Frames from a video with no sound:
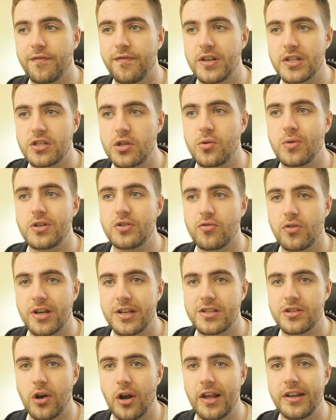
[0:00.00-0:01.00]
good physical. He's
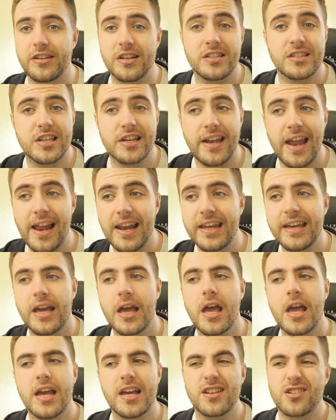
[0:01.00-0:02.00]
really solid. And
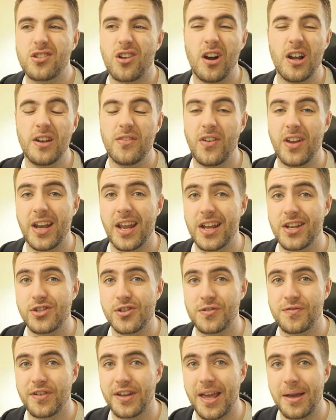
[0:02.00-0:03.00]
Tonelli is kind of in here
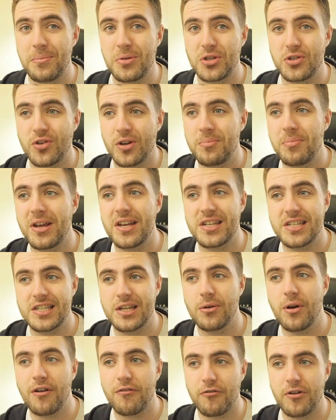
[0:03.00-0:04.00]
just for chemistry, but he's
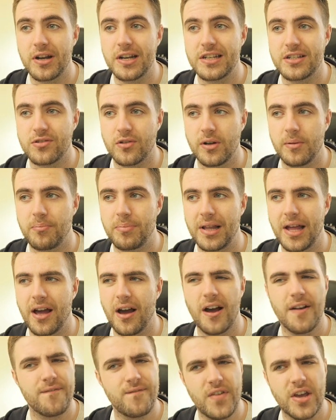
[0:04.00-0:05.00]
still a really solid
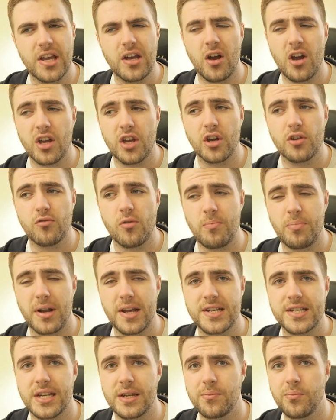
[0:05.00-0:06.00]
player. I think I could
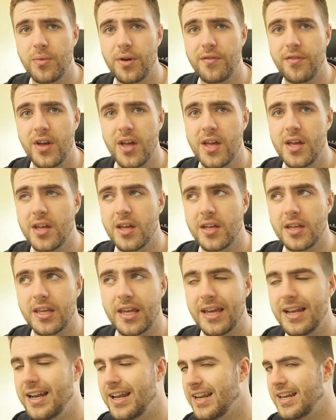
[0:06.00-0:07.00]
replace him with
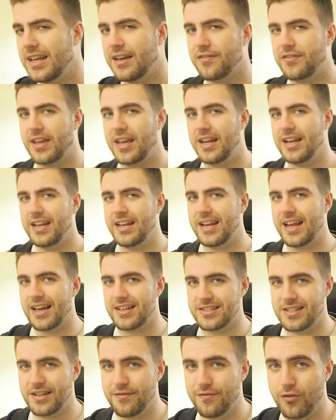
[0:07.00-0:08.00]
Chiellini if Chiellini
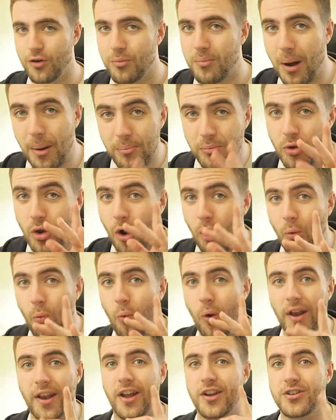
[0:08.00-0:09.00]
has an inform, but I'm not
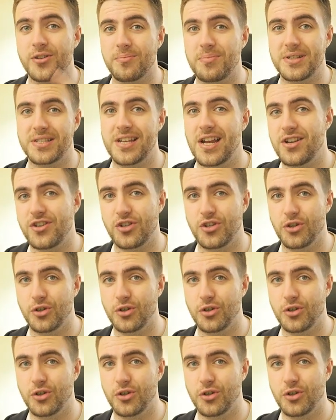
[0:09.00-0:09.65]
100%